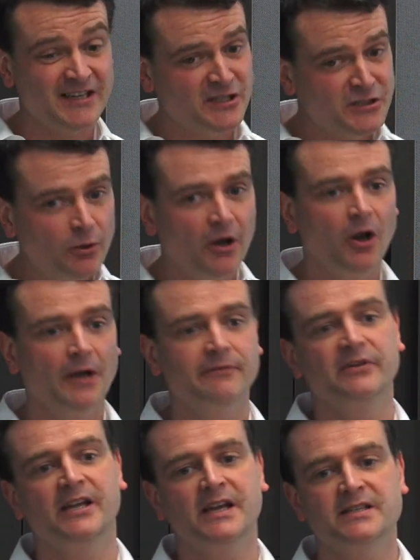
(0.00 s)
So it's not like
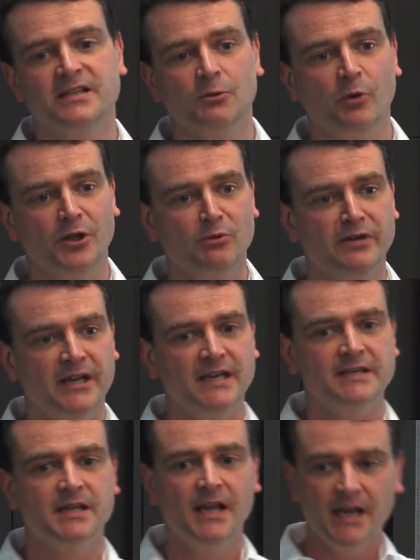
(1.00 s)
VAT where you
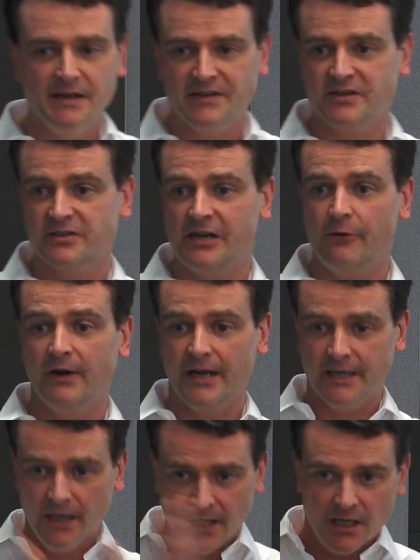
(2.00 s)
need
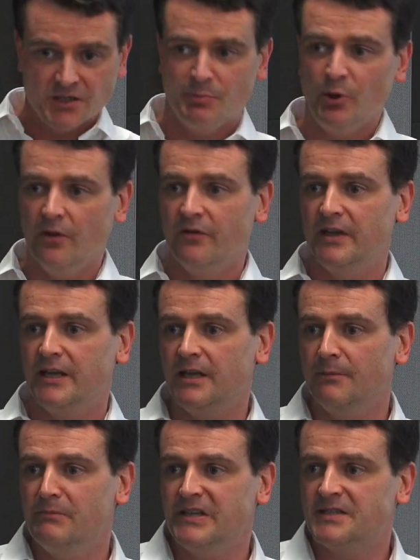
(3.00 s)
necessarily to put the
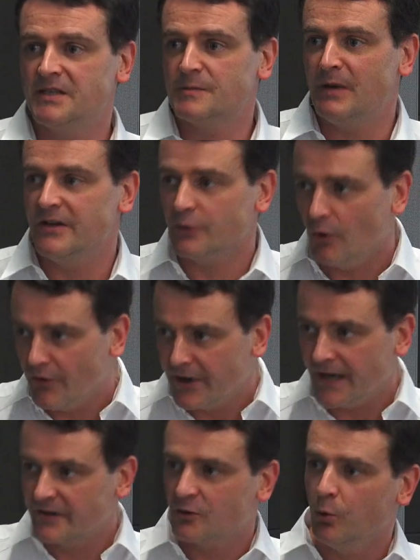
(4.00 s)
missed expense on the
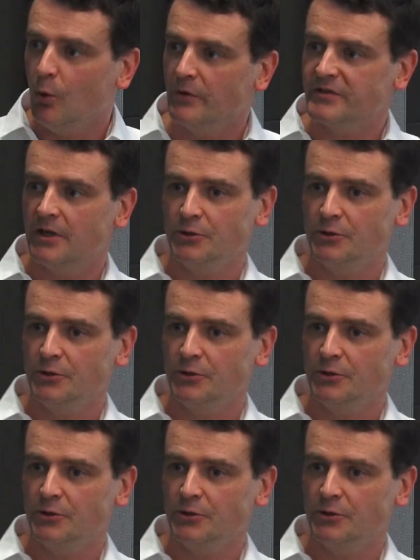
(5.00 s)
next quarter.